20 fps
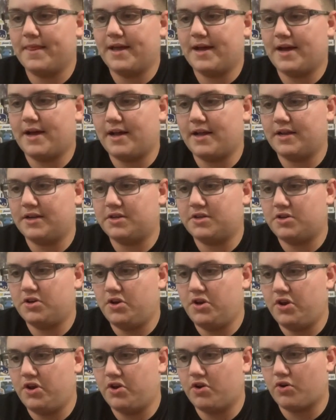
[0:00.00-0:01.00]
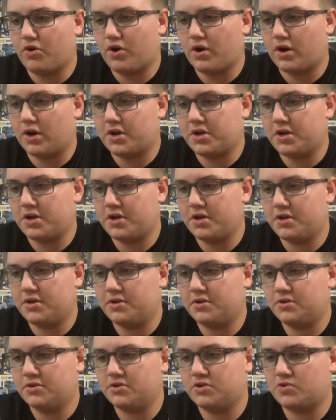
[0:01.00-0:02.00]
Uh, New York
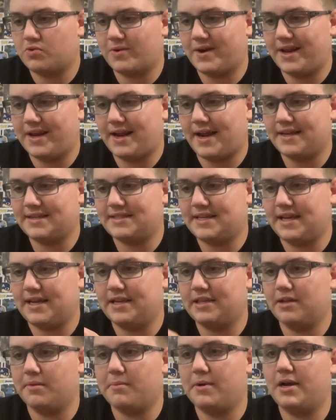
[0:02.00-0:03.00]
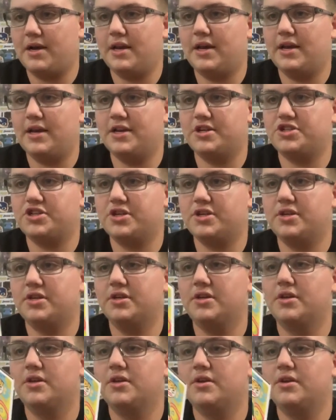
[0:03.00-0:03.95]
2019 limited edition.